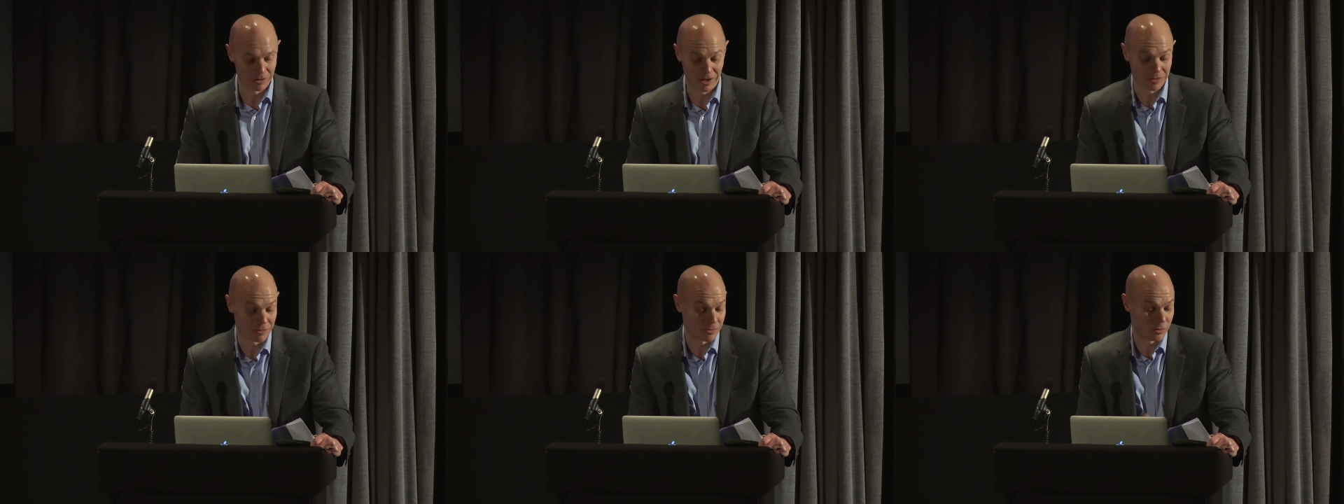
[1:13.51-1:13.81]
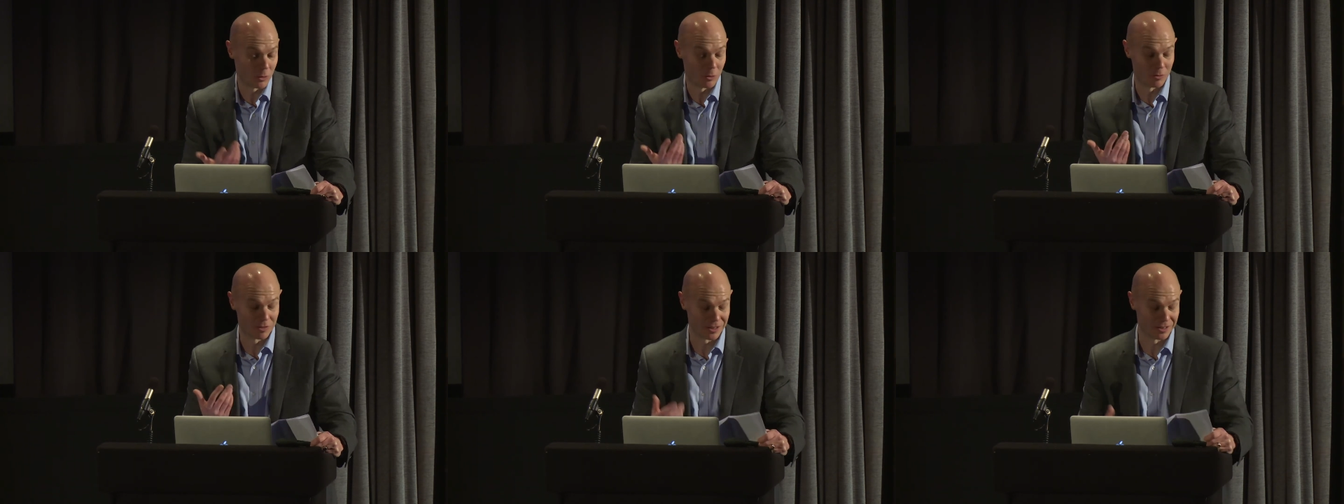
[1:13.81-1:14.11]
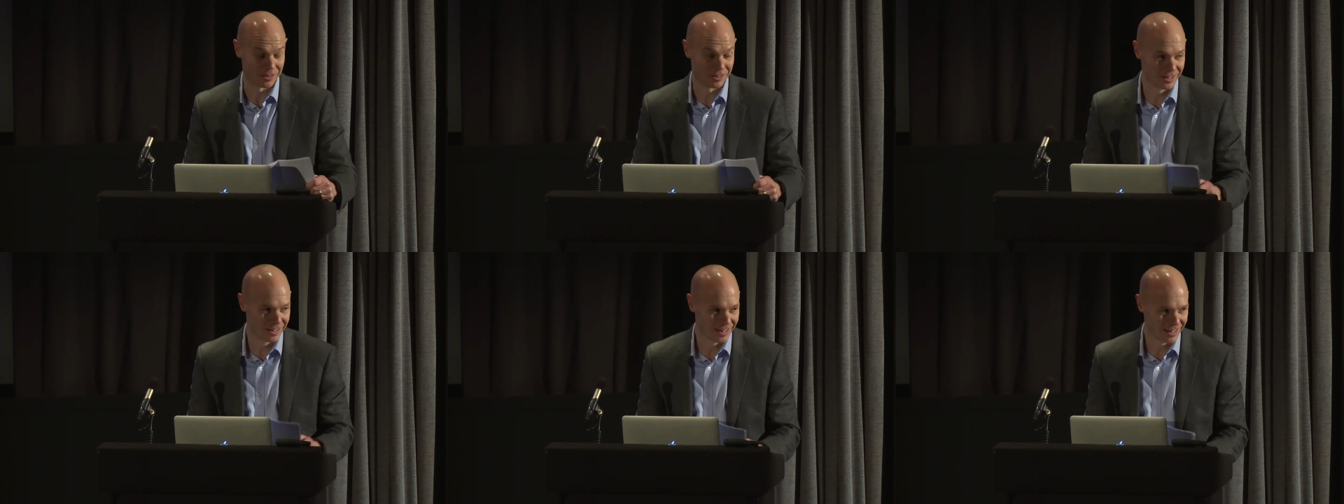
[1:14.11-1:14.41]
I just thought it was
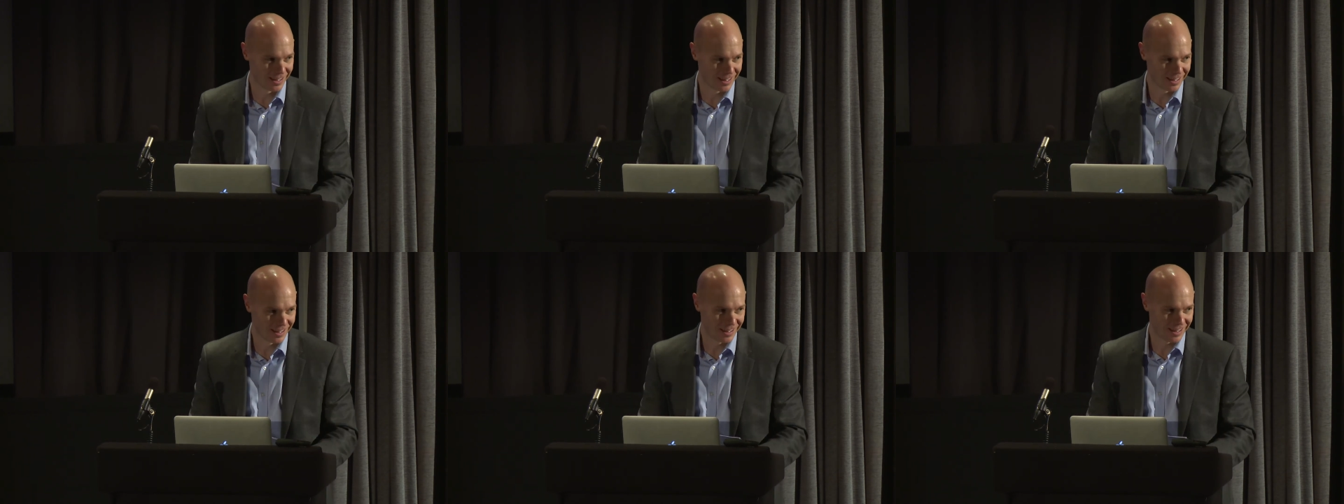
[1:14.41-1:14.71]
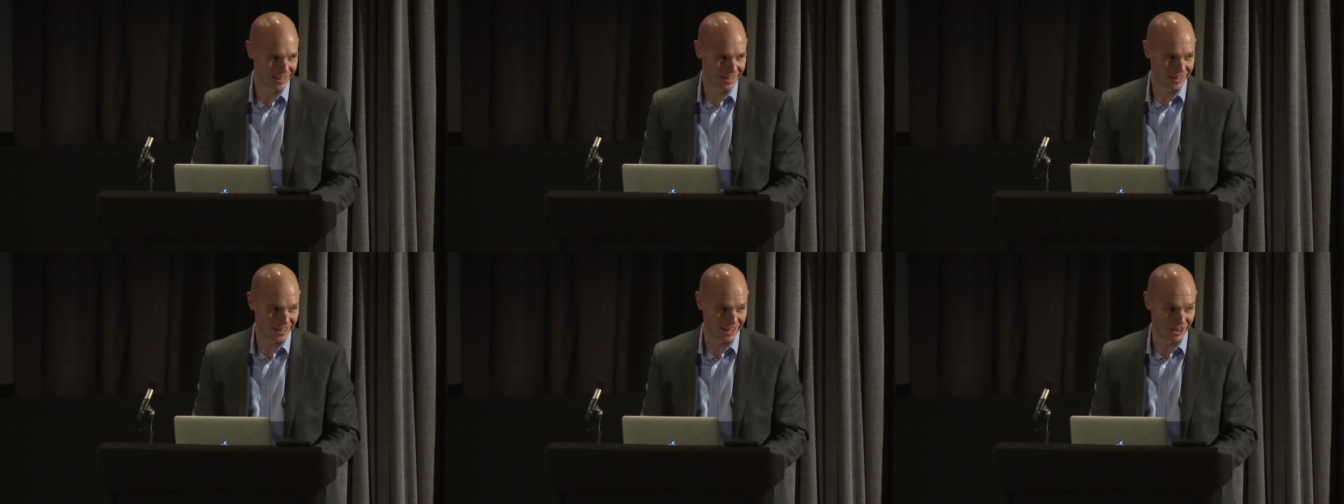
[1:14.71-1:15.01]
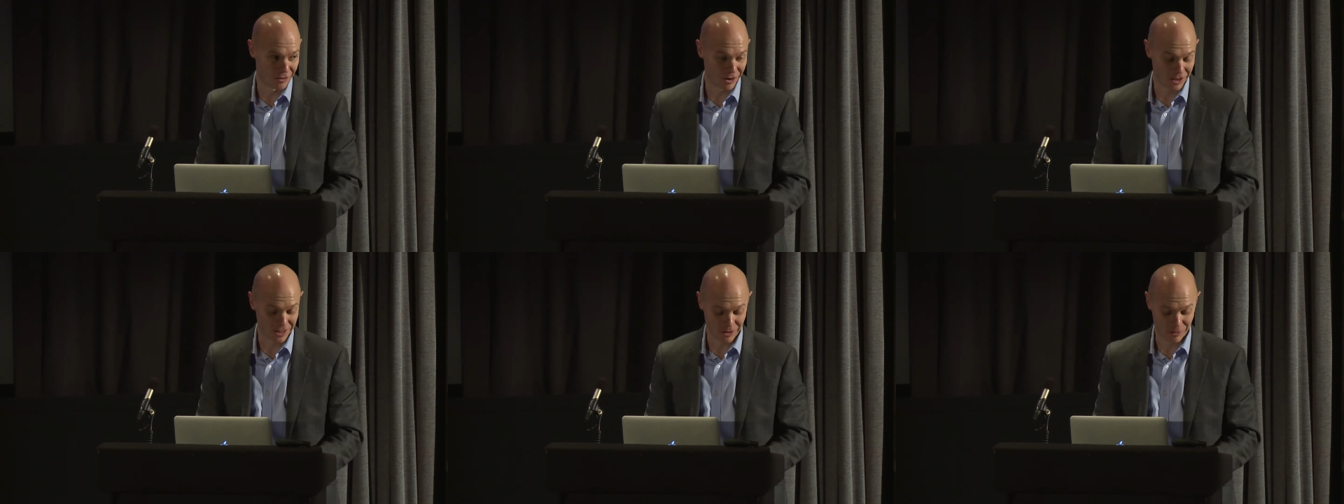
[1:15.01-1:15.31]
an
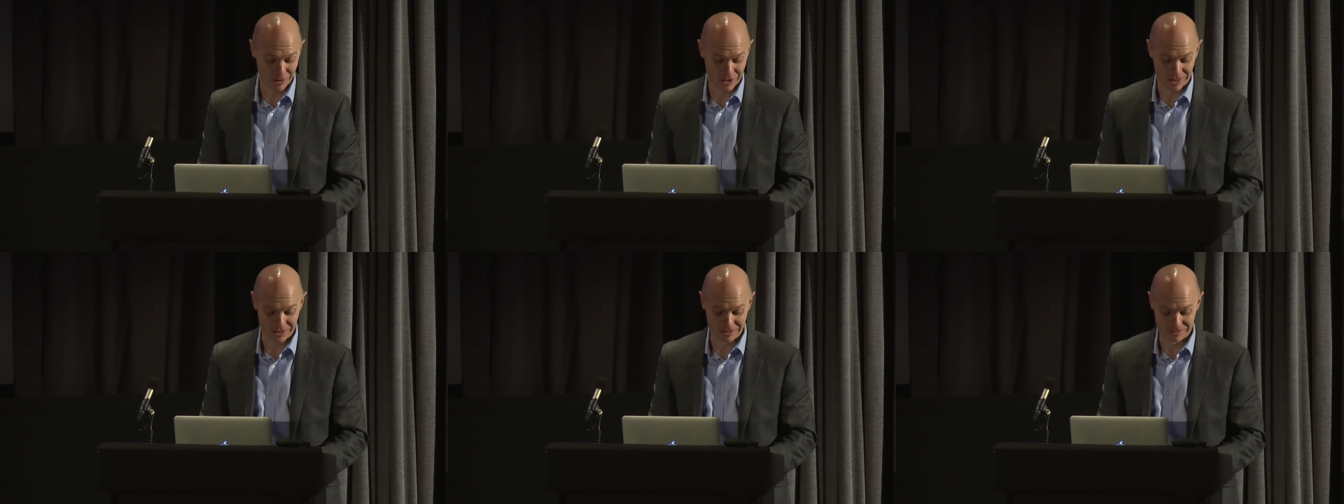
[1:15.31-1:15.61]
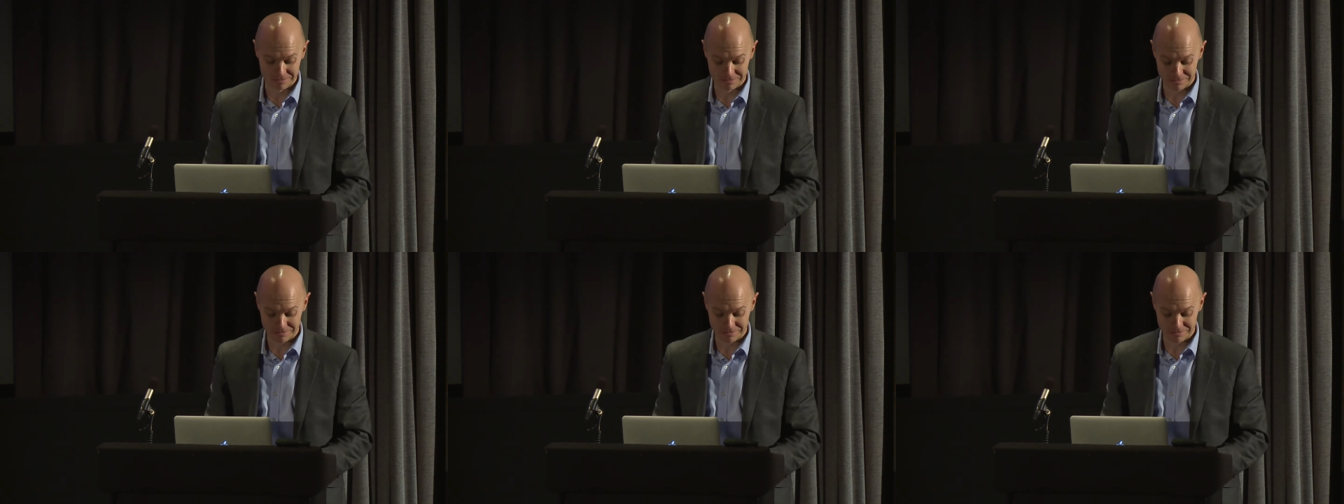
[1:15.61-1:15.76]
interesting question.